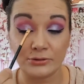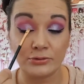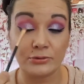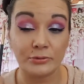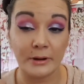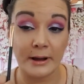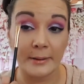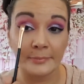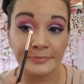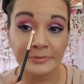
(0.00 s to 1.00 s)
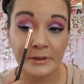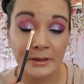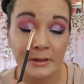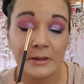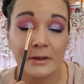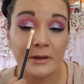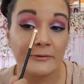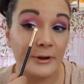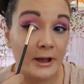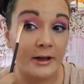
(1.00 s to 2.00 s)
to,
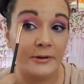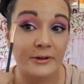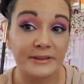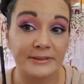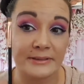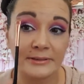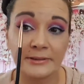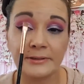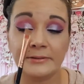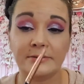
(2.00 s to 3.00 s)
for cut creases.